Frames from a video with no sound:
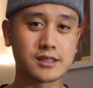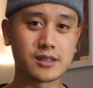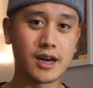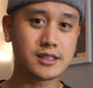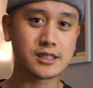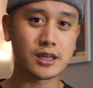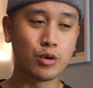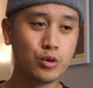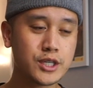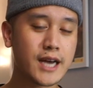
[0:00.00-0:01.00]
thoughts. Who
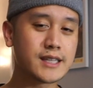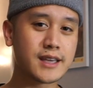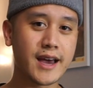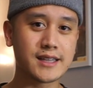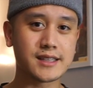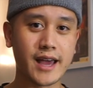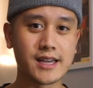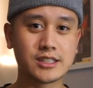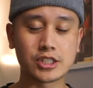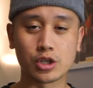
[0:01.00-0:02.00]
would you guys cast
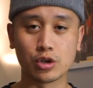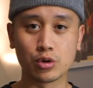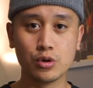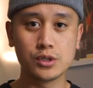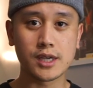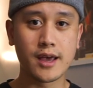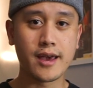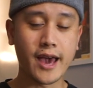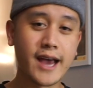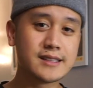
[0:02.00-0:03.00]
as Jessica Cruz
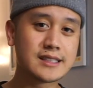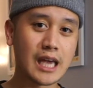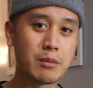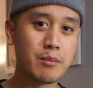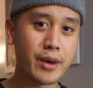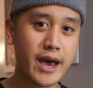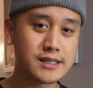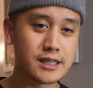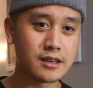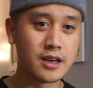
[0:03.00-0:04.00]
and Simon Baz
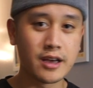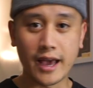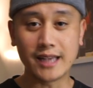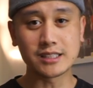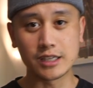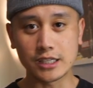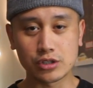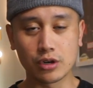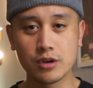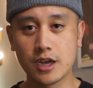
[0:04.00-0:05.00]
and
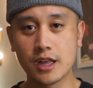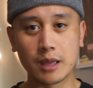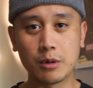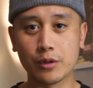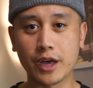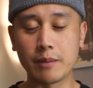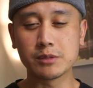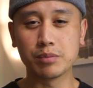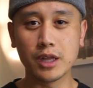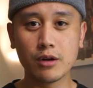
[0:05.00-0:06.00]
Sinestro? Let me know in the comments
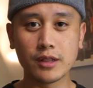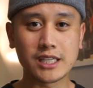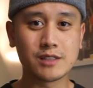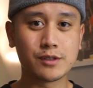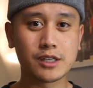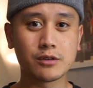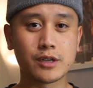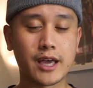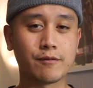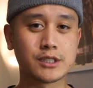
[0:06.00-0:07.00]
below. Like this video,
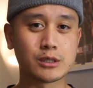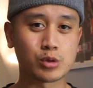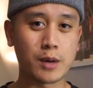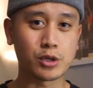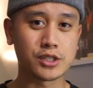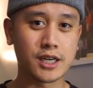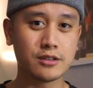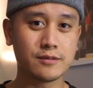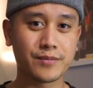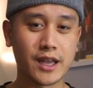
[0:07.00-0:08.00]
subscribe to our channel,
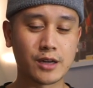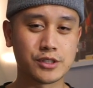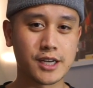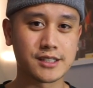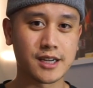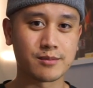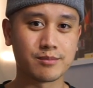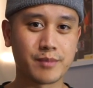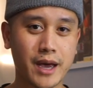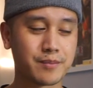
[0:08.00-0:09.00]
and I'll see you guys again.
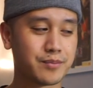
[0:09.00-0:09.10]
Bye.